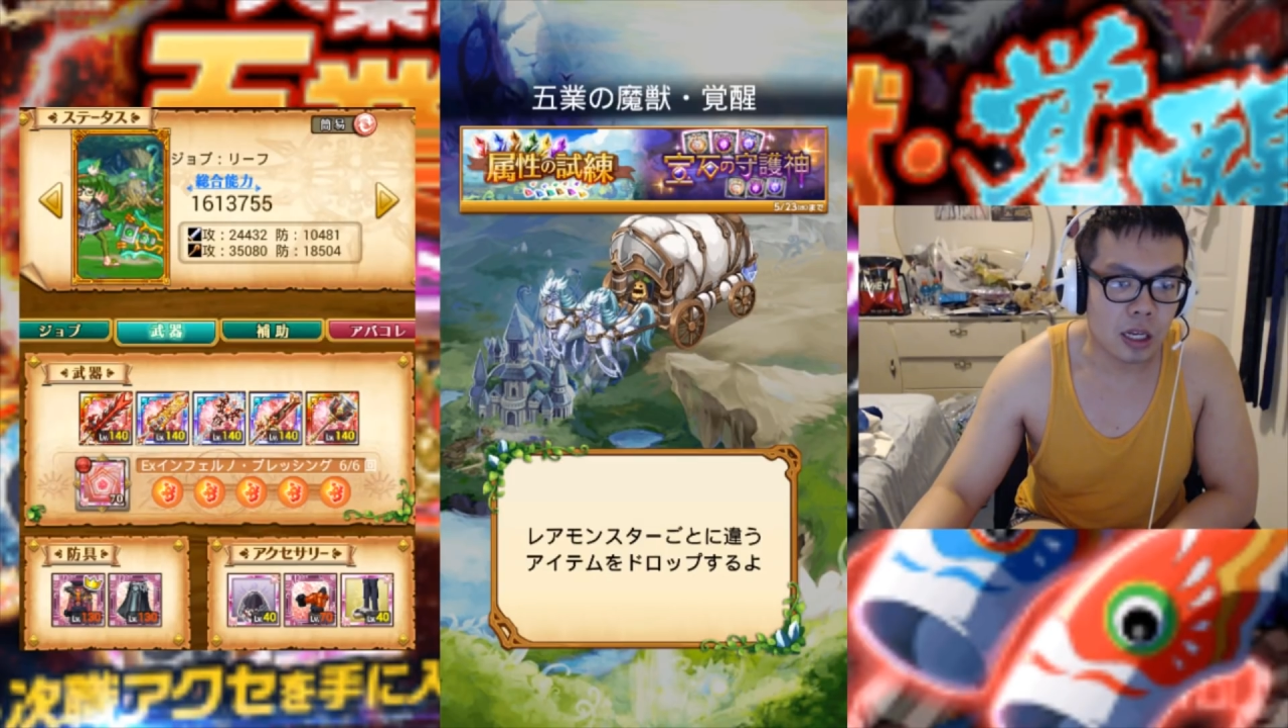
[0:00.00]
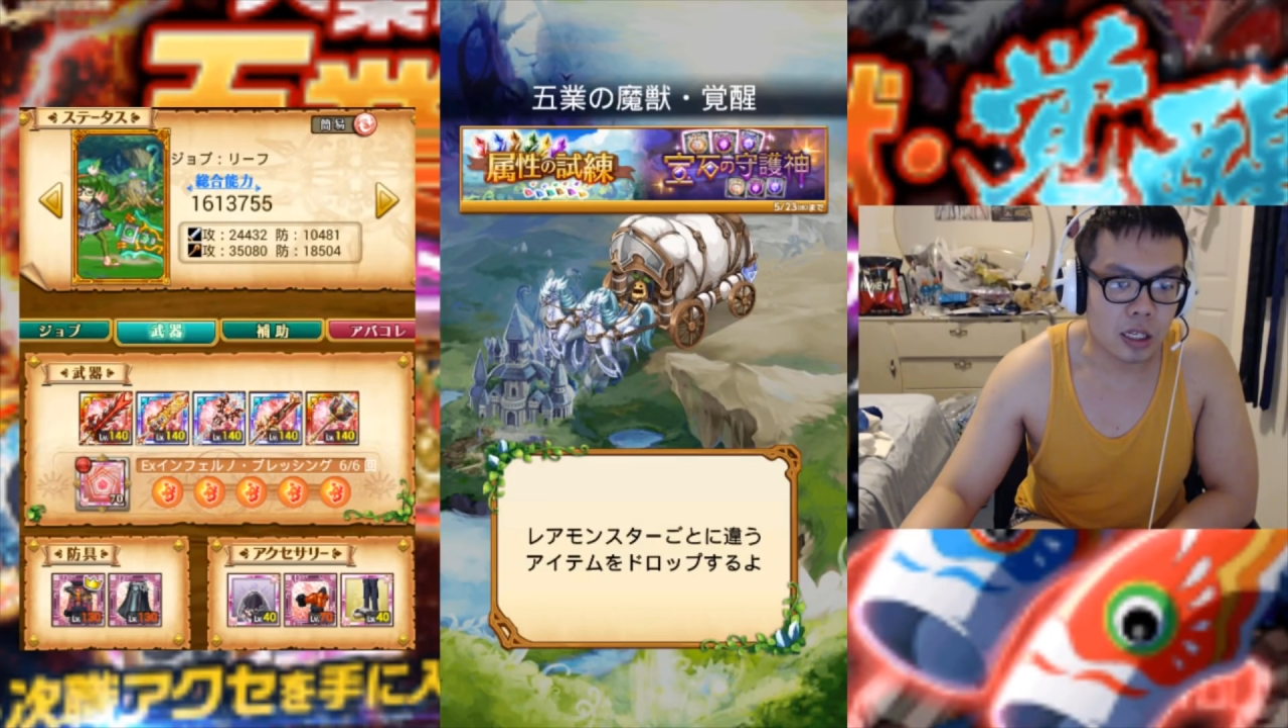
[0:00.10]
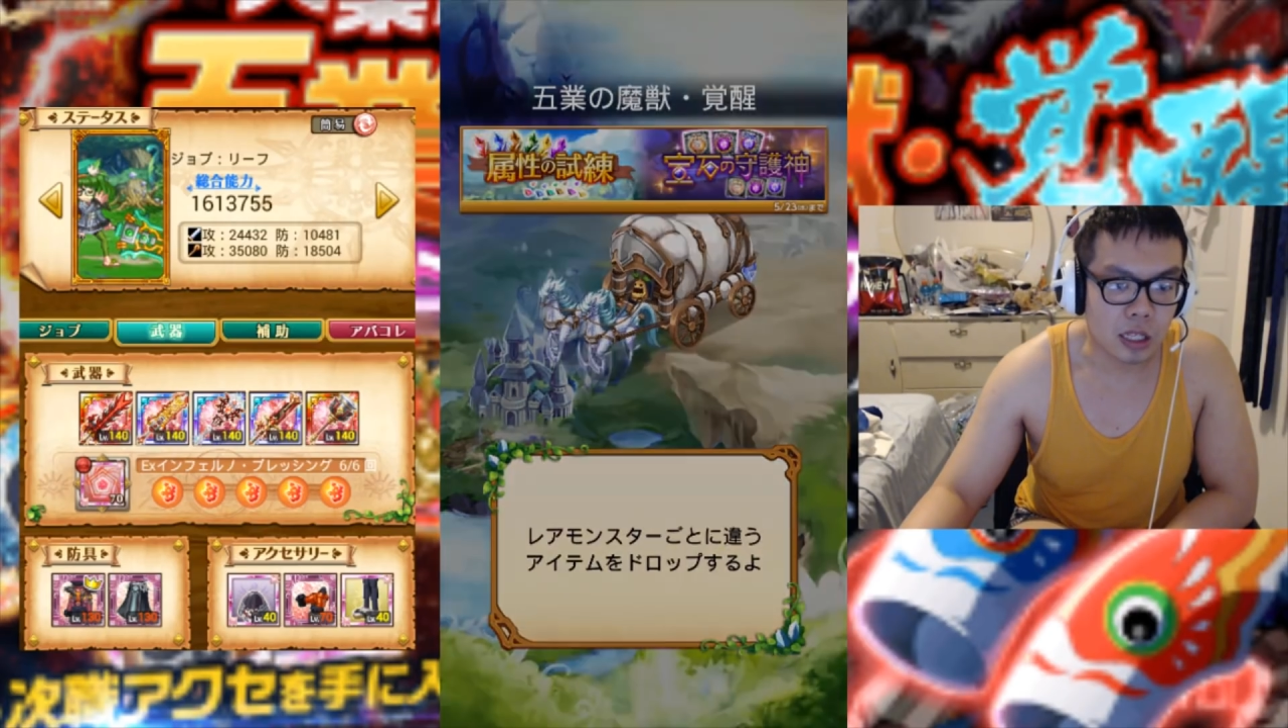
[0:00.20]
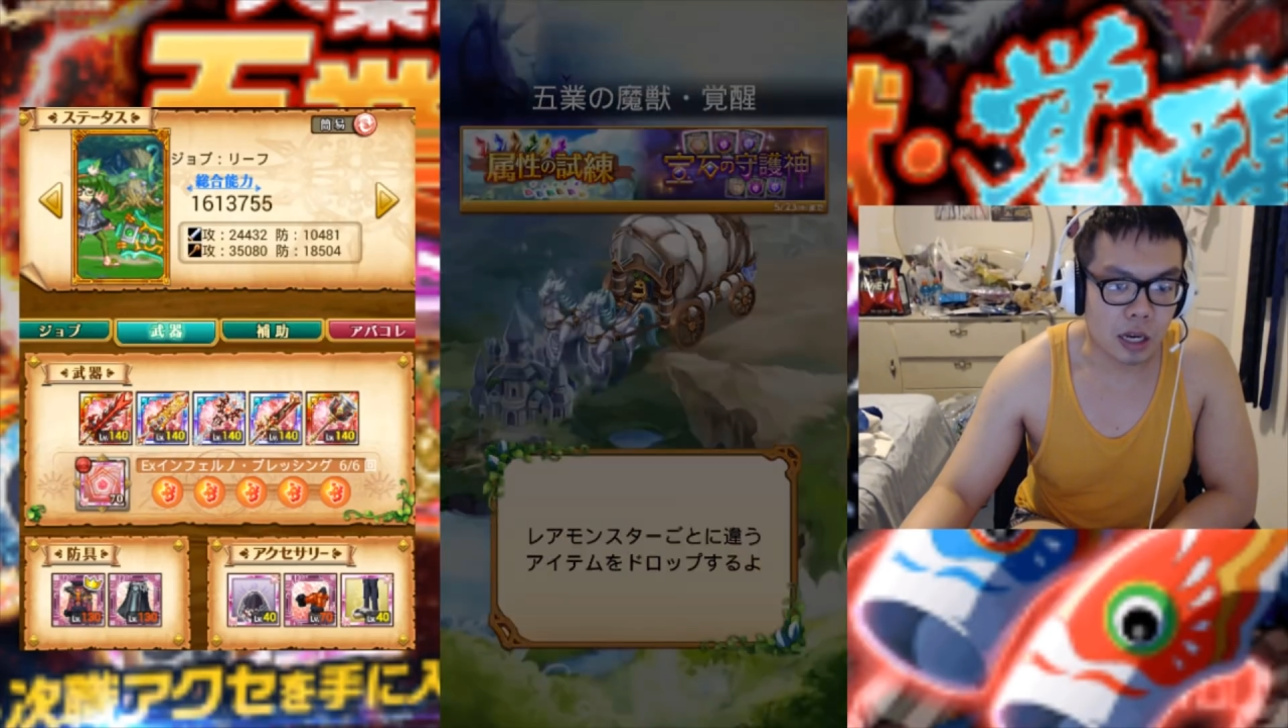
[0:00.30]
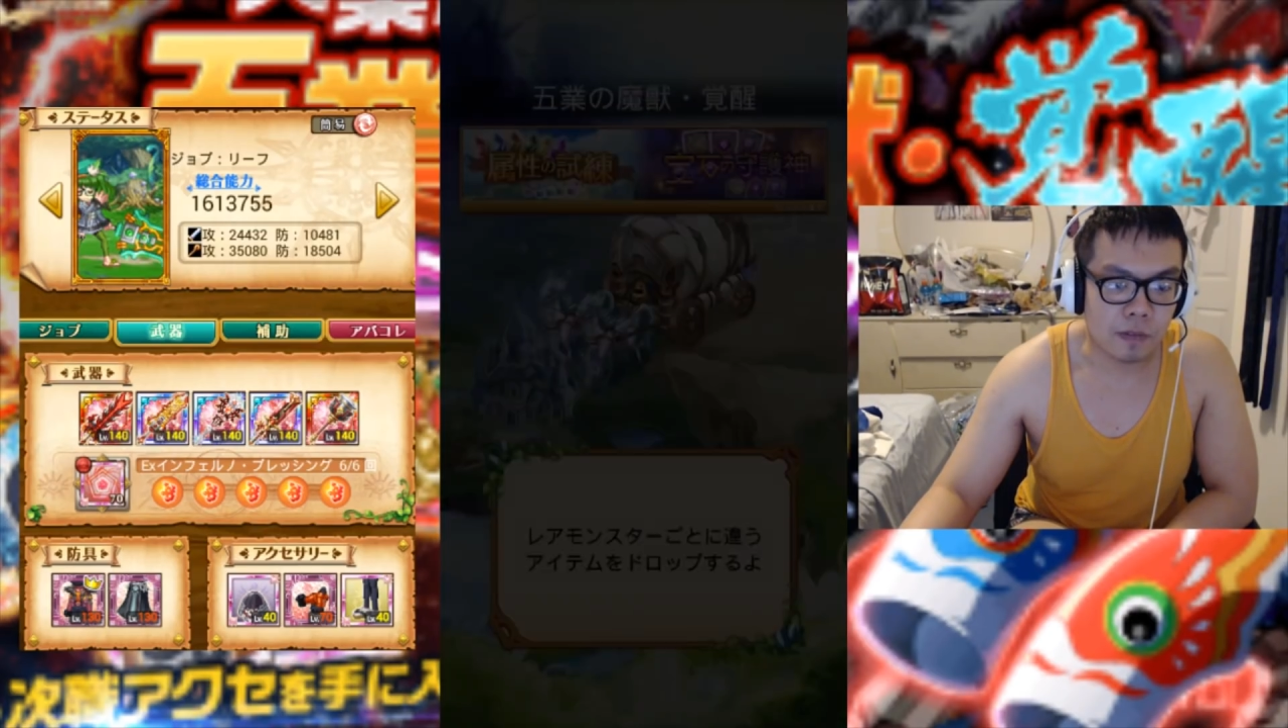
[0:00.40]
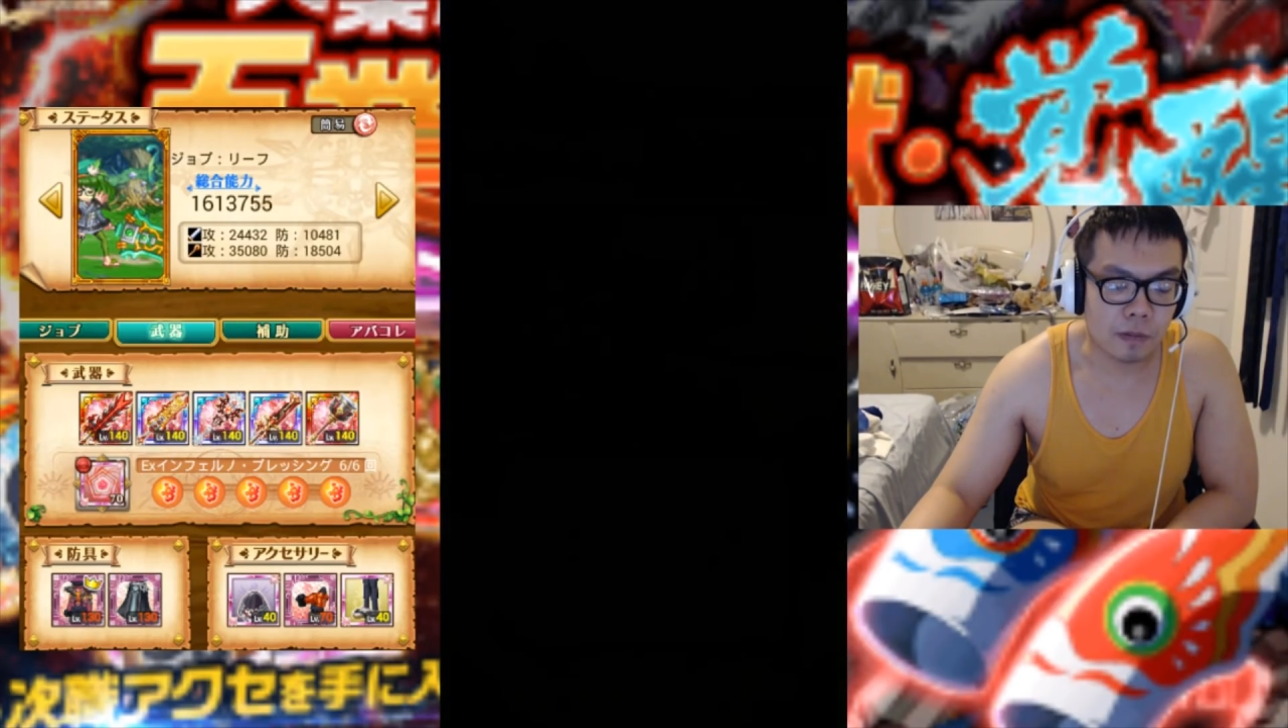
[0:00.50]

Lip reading: aside